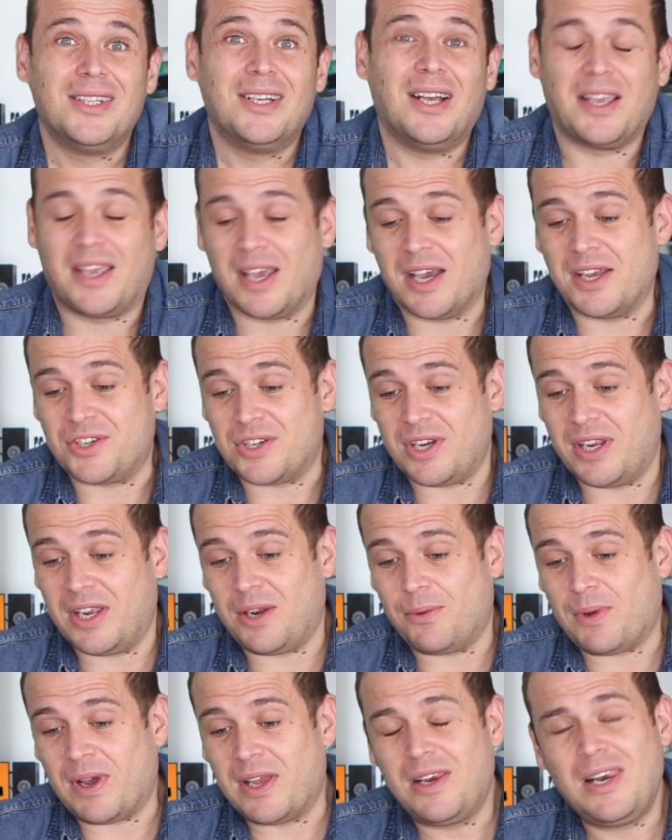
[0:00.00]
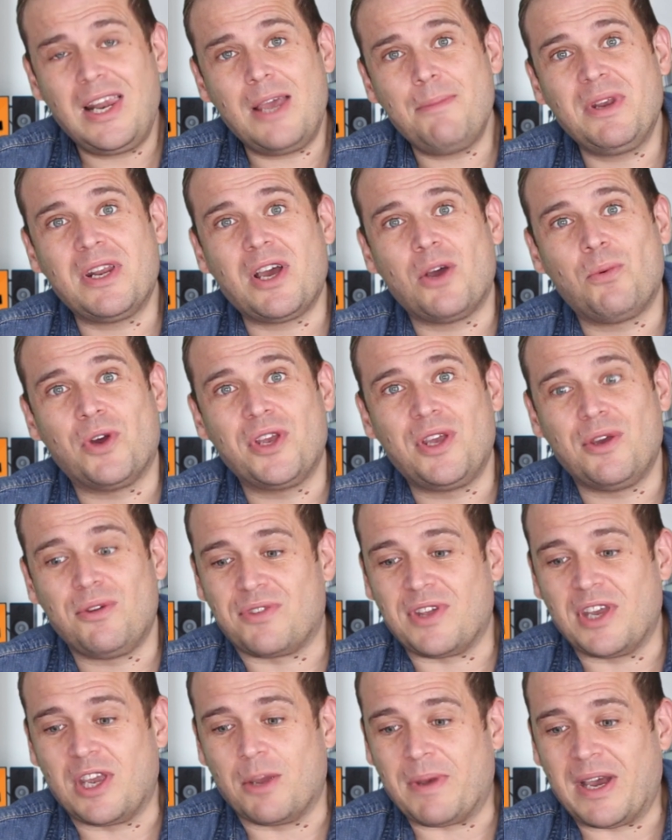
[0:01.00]
occasionally anyway. Let me know what you
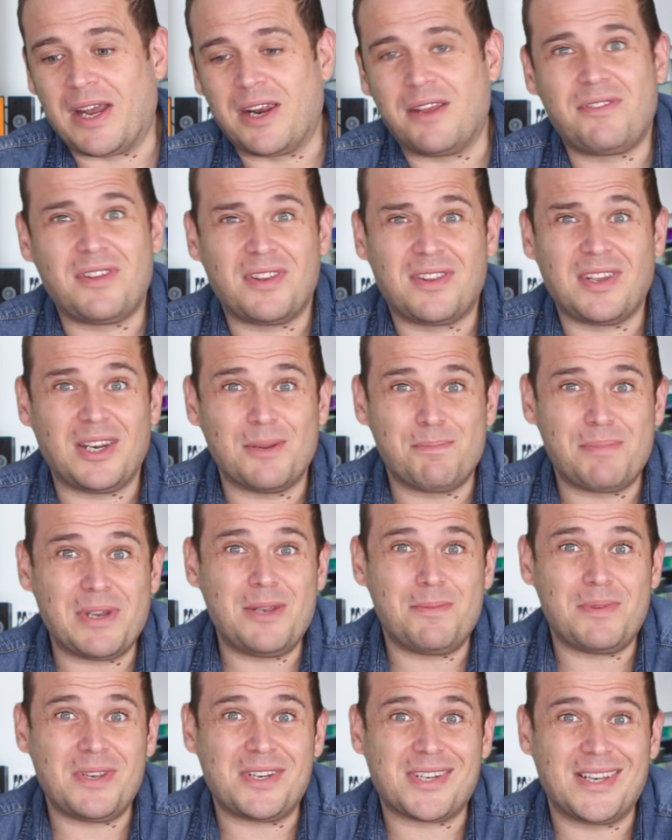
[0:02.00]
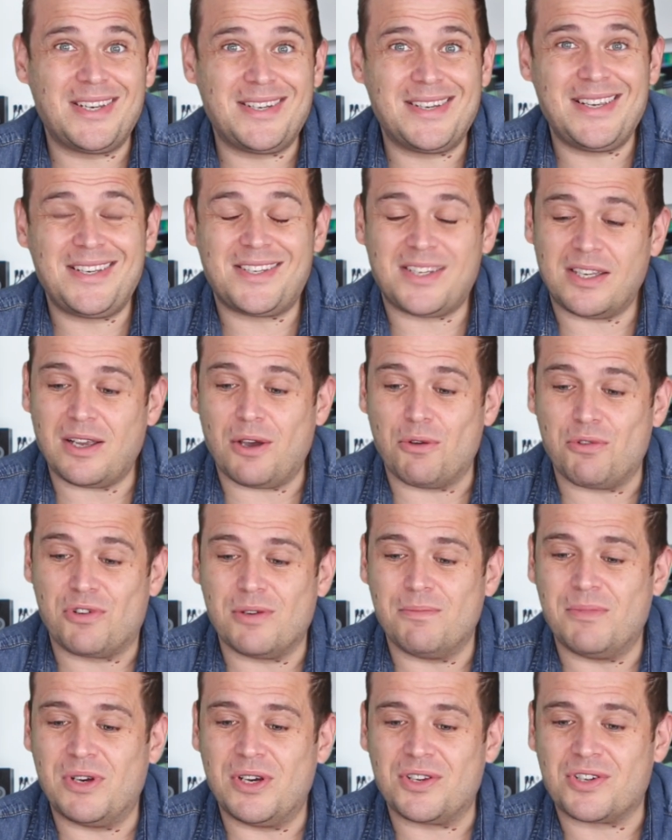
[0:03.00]
think about it, if you think the BBC needs to go
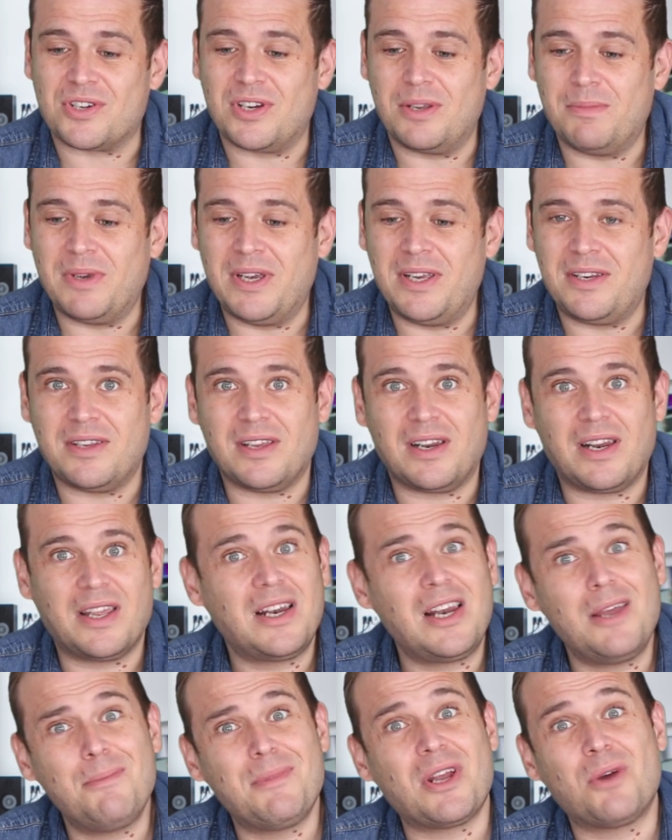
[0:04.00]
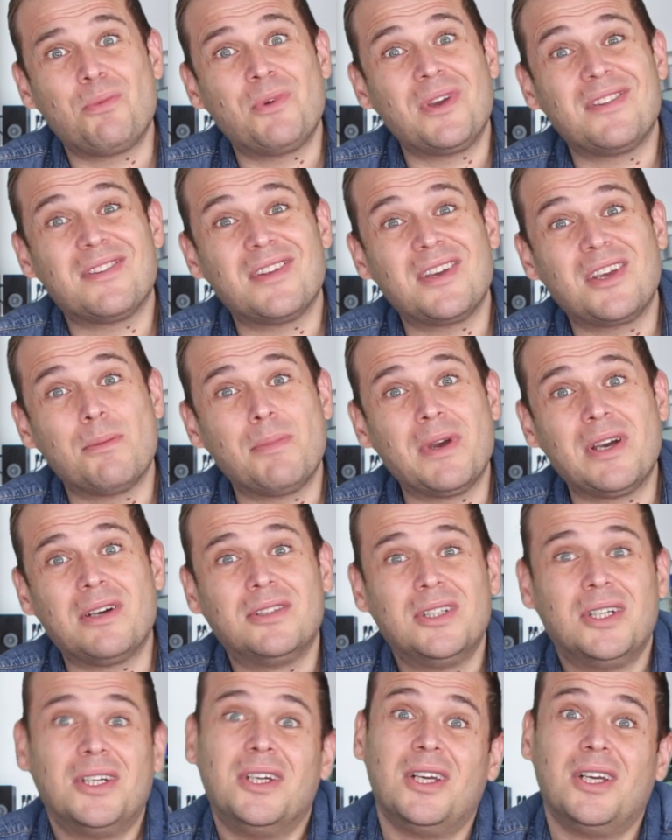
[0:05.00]
commercial immediately. And let me know what you think about